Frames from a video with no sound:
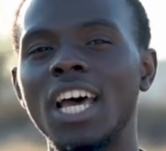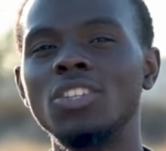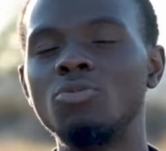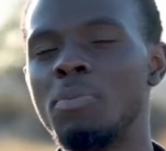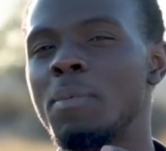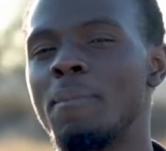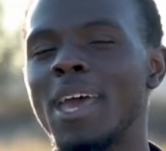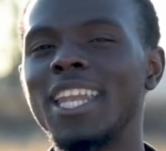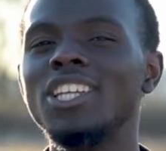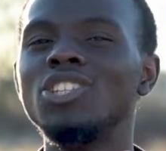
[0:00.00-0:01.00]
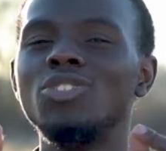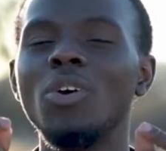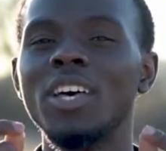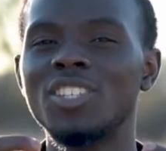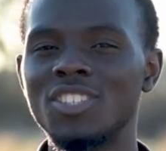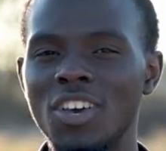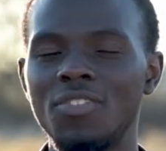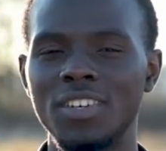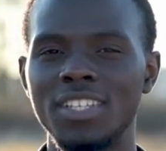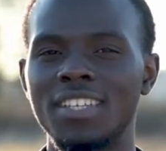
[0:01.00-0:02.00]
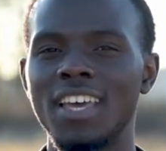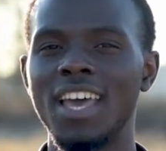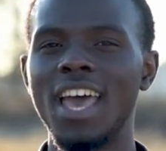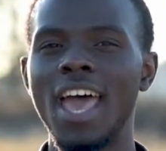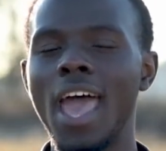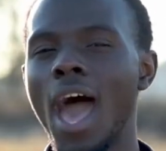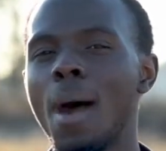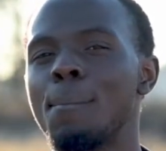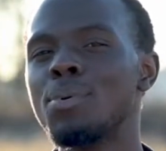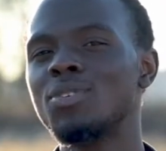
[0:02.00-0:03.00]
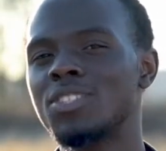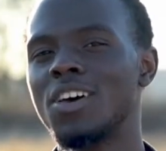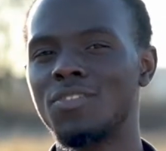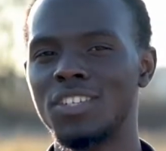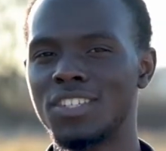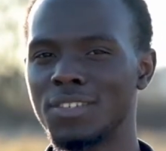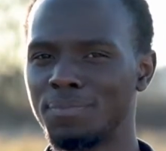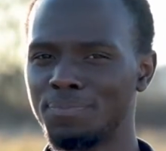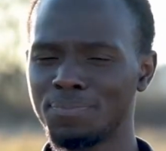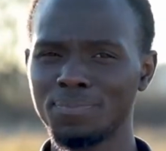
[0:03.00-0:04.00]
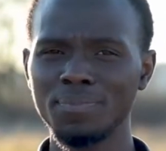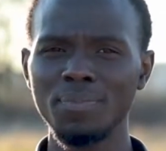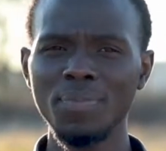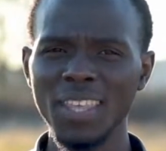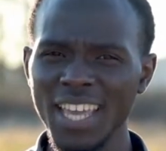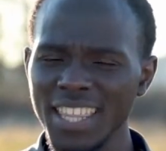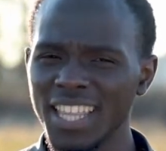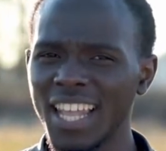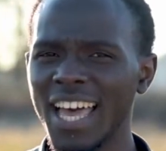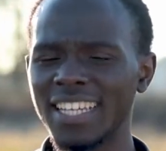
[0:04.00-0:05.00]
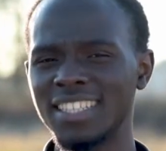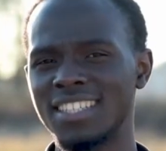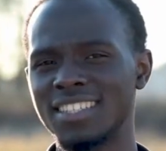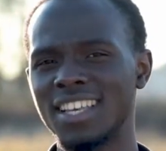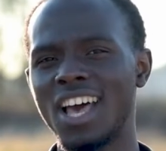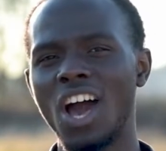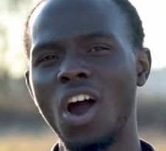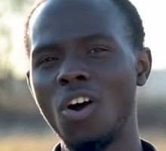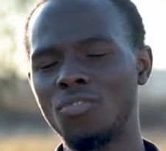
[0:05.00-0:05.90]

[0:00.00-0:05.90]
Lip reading: to be made into a servant, a humble servant in the likeness of